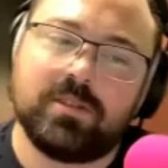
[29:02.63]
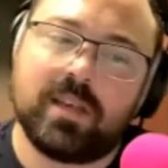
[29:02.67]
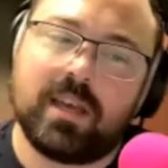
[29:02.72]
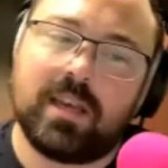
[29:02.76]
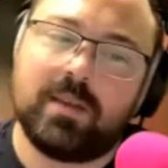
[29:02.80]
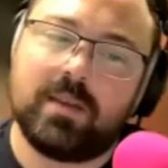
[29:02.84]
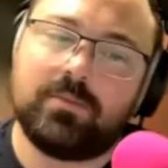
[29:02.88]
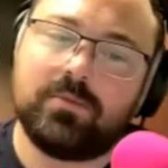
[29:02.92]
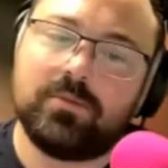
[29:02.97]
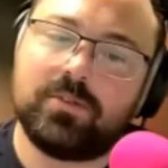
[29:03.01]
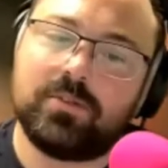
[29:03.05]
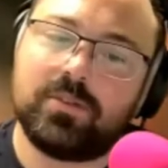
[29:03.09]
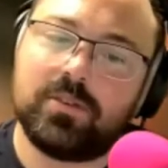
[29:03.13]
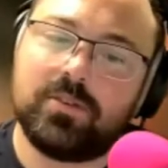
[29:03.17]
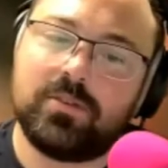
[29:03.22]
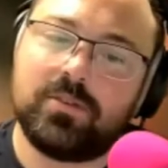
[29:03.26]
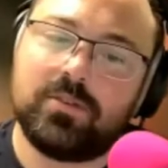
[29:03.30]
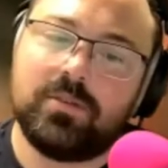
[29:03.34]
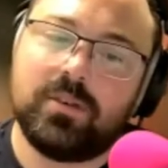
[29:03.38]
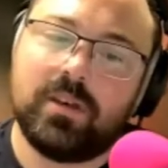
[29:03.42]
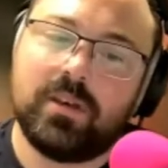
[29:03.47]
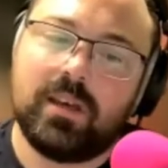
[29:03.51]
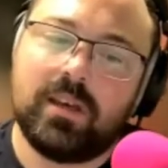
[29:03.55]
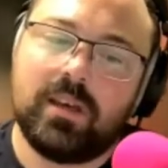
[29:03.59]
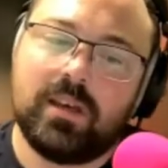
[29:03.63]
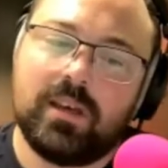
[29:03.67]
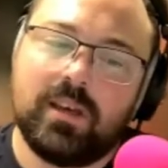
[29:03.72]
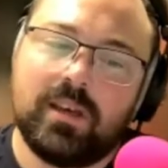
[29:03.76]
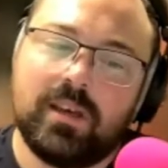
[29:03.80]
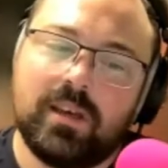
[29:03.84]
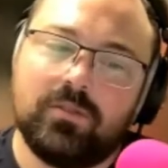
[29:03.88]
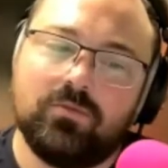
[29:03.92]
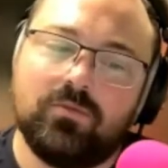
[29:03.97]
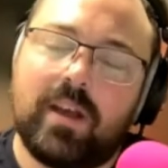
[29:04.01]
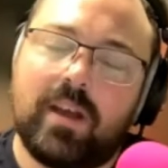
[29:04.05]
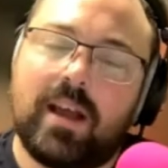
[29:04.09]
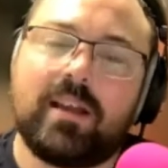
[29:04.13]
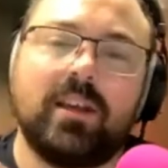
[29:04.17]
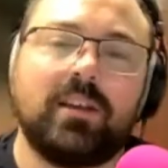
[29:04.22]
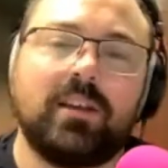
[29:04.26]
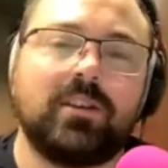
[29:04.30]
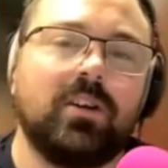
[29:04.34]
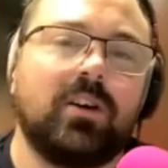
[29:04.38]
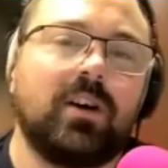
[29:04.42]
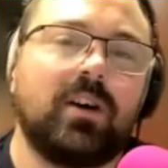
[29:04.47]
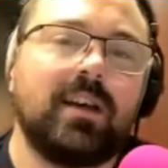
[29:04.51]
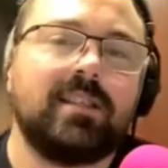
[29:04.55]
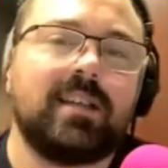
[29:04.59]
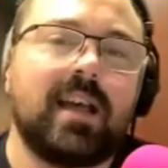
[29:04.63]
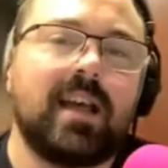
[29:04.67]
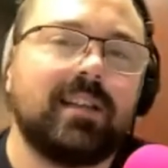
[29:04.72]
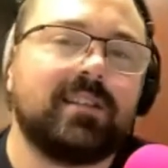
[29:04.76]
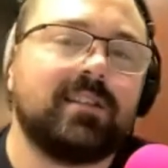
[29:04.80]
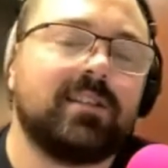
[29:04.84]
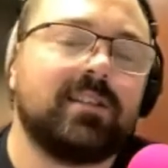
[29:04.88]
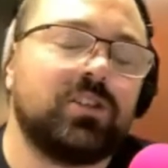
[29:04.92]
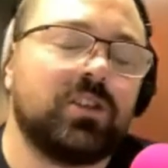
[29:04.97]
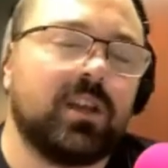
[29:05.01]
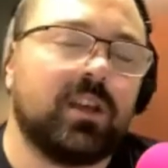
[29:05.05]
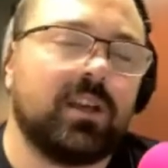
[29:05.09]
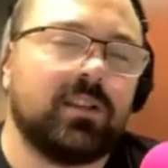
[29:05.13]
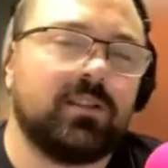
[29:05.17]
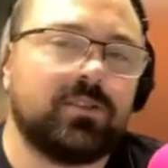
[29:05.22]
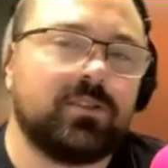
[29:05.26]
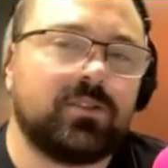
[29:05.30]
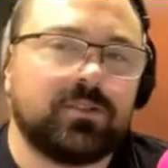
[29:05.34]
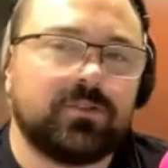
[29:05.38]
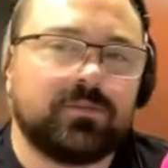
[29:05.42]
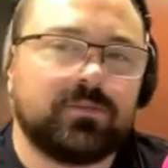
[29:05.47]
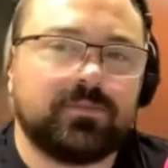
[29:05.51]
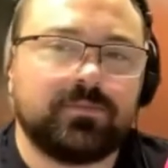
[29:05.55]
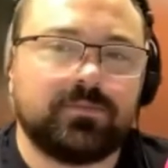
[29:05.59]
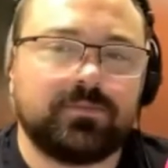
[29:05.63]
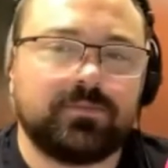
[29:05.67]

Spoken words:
was able to recognize had to change?